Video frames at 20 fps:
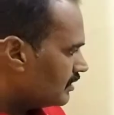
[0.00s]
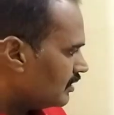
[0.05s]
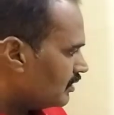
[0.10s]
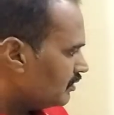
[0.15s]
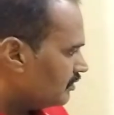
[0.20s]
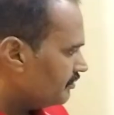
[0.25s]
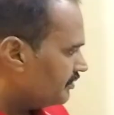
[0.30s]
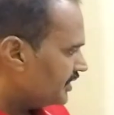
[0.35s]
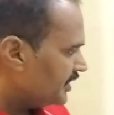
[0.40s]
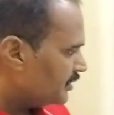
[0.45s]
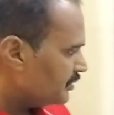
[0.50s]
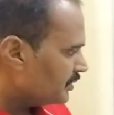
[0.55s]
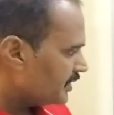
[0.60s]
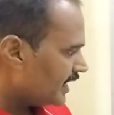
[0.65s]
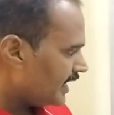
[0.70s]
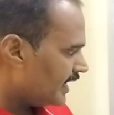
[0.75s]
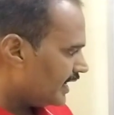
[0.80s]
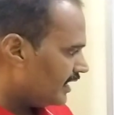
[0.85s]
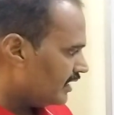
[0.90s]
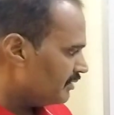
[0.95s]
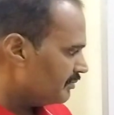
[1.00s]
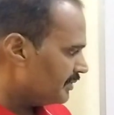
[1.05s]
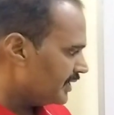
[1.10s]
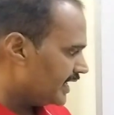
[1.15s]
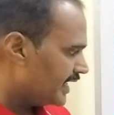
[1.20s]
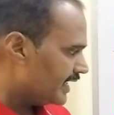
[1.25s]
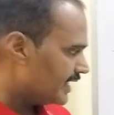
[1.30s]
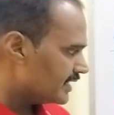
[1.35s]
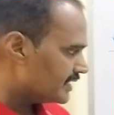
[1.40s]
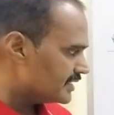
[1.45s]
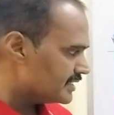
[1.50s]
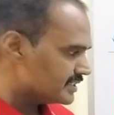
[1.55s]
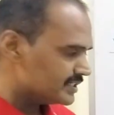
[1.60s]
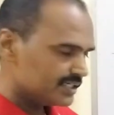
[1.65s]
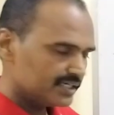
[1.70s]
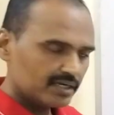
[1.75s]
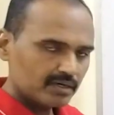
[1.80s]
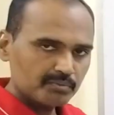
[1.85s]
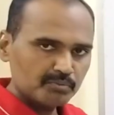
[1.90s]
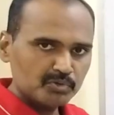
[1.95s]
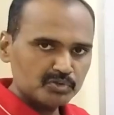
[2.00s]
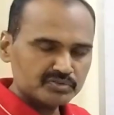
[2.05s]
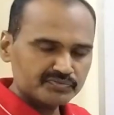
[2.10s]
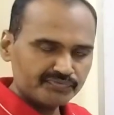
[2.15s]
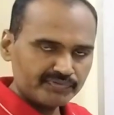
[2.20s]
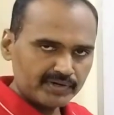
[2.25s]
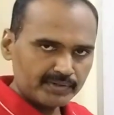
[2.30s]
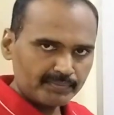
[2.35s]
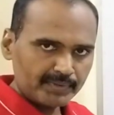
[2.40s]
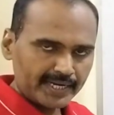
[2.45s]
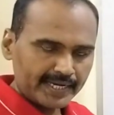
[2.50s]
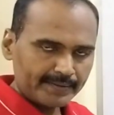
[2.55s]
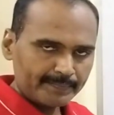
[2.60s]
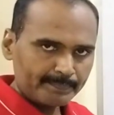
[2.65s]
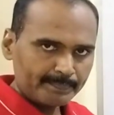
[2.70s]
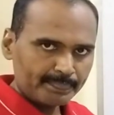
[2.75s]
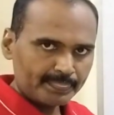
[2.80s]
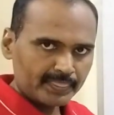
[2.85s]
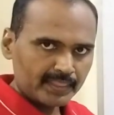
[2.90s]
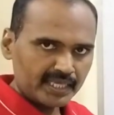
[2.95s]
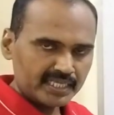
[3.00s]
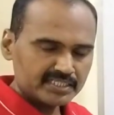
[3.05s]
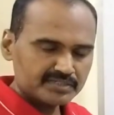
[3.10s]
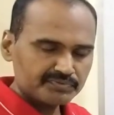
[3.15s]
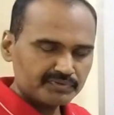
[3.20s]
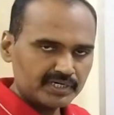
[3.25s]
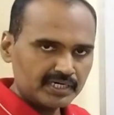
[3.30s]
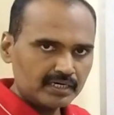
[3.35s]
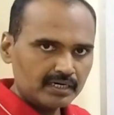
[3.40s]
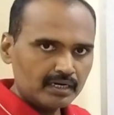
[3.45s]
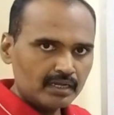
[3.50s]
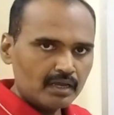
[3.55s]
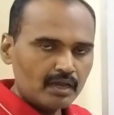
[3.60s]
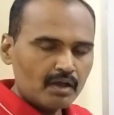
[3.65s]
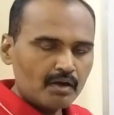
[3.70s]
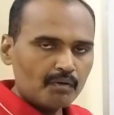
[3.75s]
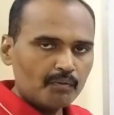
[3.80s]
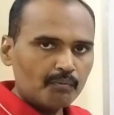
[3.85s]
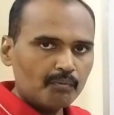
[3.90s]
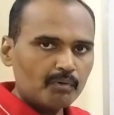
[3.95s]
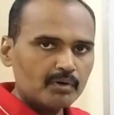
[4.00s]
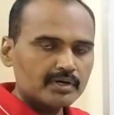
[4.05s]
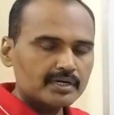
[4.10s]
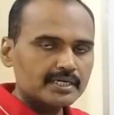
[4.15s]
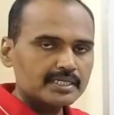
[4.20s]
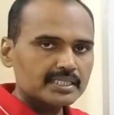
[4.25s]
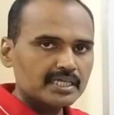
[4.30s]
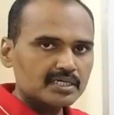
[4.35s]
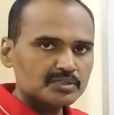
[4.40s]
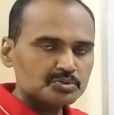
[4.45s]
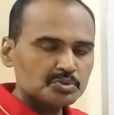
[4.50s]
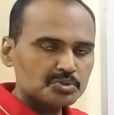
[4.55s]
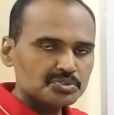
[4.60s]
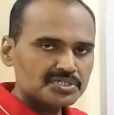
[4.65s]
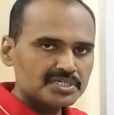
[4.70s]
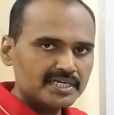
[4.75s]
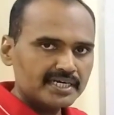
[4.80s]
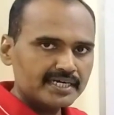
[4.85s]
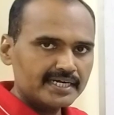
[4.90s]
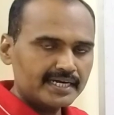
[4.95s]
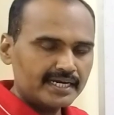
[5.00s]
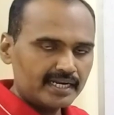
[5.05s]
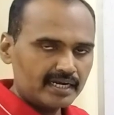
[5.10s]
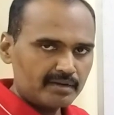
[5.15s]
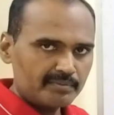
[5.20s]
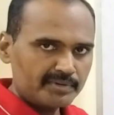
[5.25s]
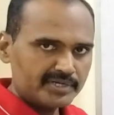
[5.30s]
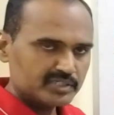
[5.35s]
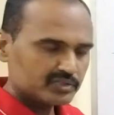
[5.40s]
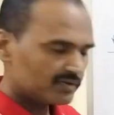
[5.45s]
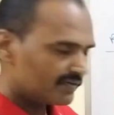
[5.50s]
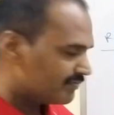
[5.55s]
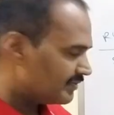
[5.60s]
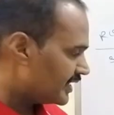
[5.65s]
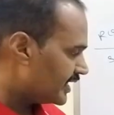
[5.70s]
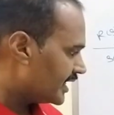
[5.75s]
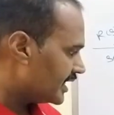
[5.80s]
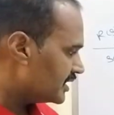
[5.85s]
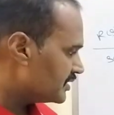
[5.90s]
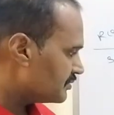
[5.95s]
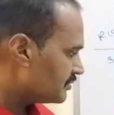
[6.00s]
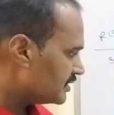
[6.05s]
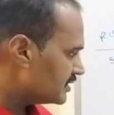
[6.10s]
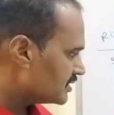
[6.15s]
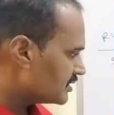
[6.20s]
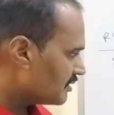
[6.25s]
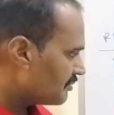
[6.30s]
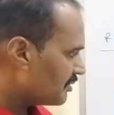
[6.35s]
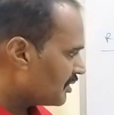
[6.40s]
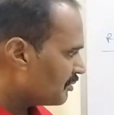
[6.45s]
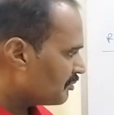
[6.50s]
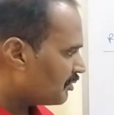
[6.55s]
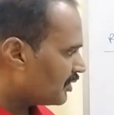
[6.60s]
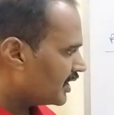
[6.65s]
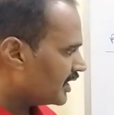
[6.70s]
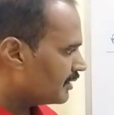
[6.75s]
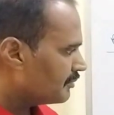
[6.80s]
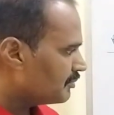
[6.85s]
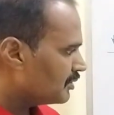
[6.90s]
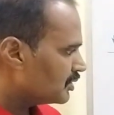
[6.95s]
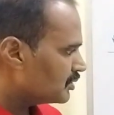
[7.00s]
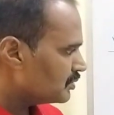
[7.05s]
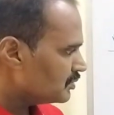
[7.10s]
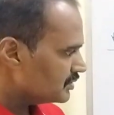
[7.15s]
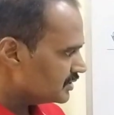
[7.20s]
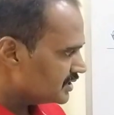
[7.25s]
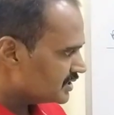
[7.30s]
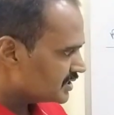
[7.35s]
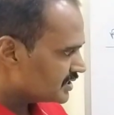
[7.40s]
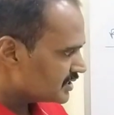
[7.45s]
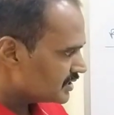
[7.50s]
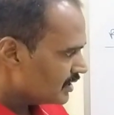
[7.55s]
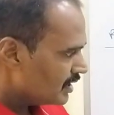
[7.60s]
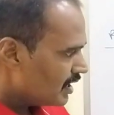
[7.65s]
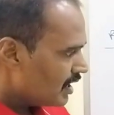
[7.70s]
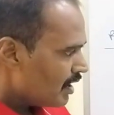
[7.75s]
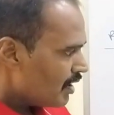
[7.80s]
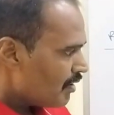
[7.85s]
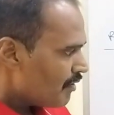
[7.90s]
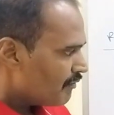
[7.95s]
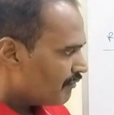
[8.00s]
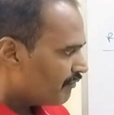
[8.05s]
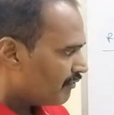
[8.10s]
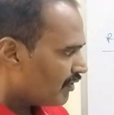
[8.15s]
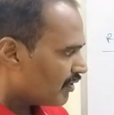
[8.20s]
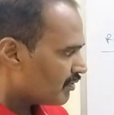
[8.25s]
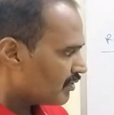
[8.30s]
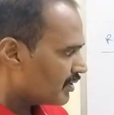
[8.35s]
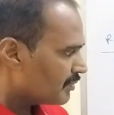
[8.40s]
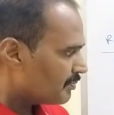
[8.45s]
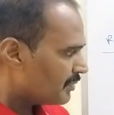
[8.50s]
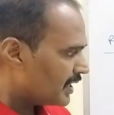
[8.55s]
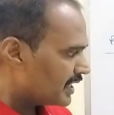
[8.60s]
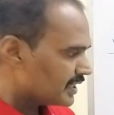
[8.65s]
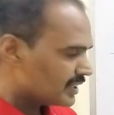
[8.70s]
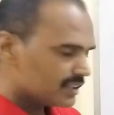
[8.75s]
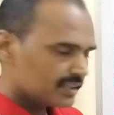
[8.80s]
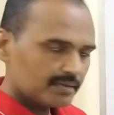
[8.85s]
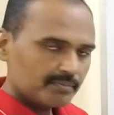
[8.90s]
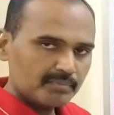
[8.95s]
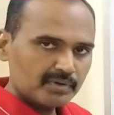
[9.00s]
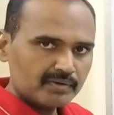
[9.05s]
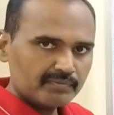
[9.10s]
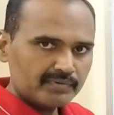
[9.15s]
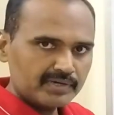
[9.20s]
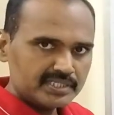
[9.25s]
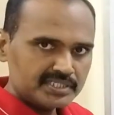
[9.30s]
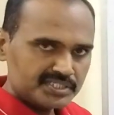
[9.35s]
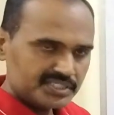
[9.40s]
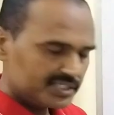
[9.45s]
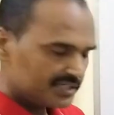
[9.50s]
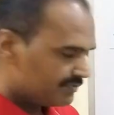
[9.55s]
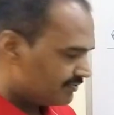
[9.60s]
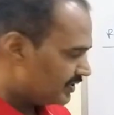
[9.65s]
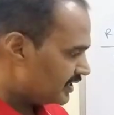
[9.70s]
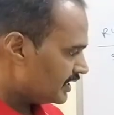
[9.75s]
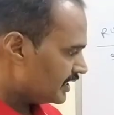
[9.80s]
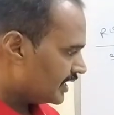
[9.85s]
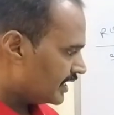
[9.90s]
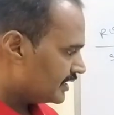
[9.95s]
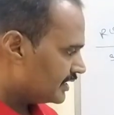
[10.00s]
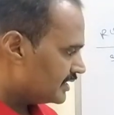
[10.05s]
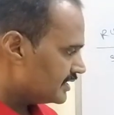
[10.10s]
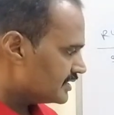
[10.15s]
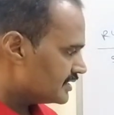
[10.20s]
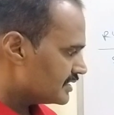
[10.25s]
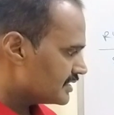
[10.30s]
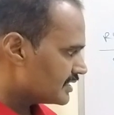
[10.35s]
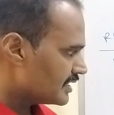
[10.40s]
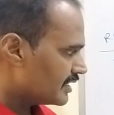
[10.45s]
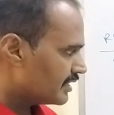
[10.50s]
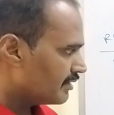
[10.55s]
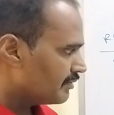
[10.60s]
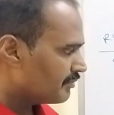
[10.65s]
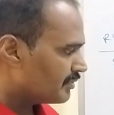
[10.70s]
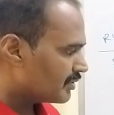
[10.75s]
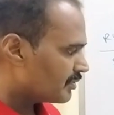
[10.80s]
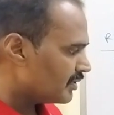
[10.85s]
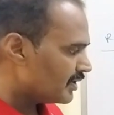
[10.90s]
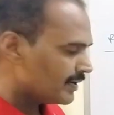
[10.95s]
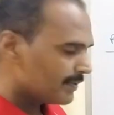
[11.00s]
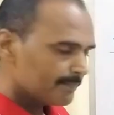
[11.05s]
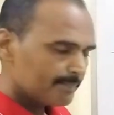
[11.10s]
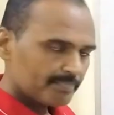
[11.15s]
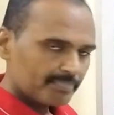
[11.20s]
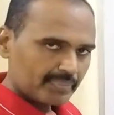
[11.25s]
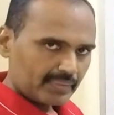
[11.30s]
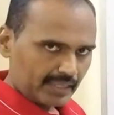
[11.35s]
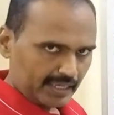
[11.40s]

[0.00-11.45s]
Now we can eliminate this innermost feedback H1. What are the associated elements of that H1? Summing point number 2, this forward path number 1, G1, and this is nothing but what?